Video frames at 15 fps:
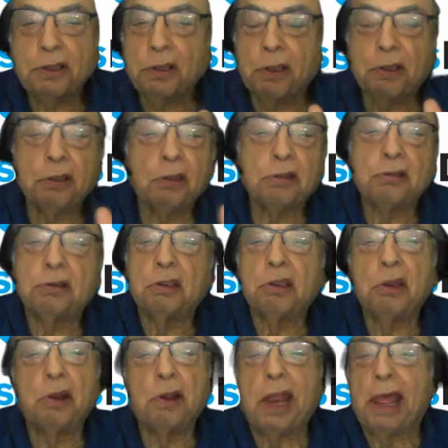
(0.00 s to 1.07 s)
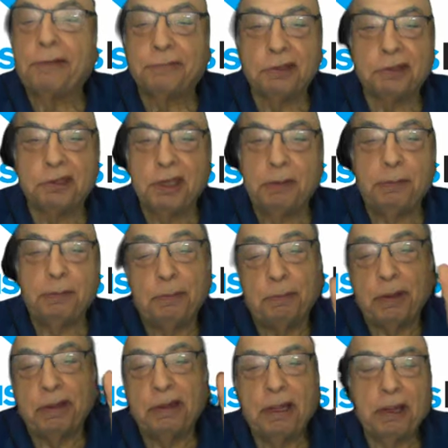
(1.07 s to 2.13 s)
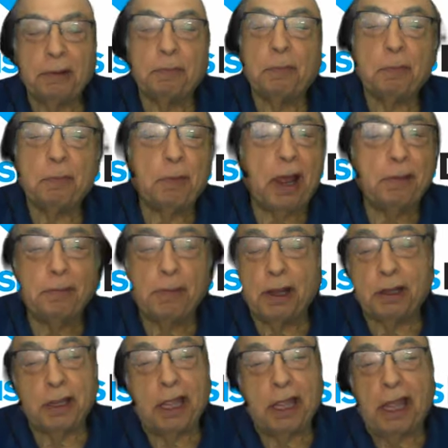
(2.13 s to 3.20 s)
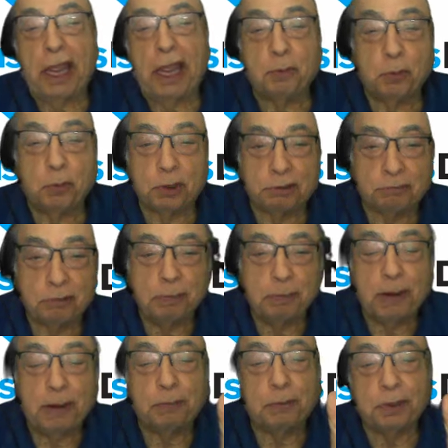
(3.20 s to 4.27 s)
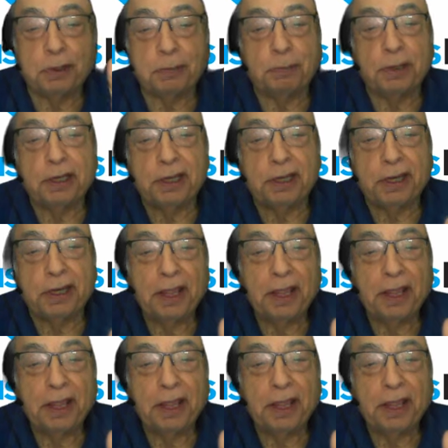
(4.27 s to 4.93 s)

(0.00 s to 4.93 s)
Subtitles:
Okay. You don't have to see me. My mug ain't worth remembering, but